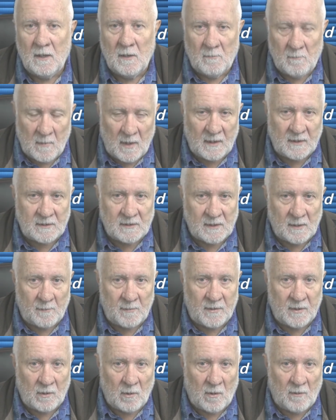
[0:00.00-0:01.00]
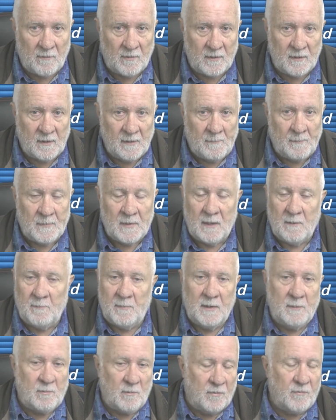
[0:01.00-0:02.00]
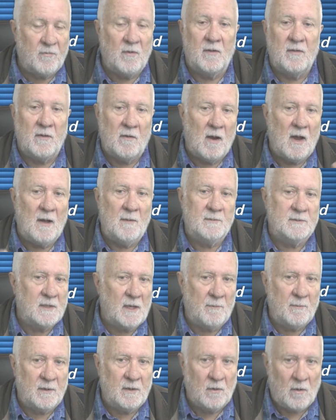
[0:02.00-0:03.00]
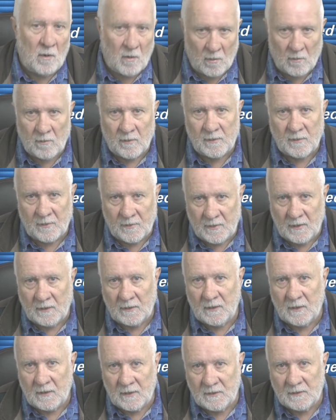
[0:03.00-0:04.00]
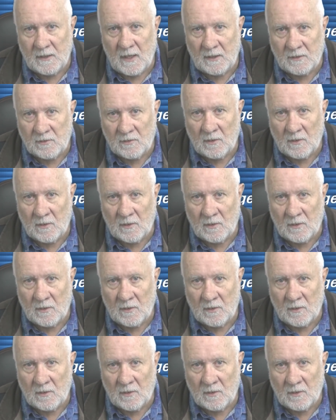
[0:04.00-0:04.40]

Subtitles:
makes something of it, and people throw their arms up in horror to think that this actually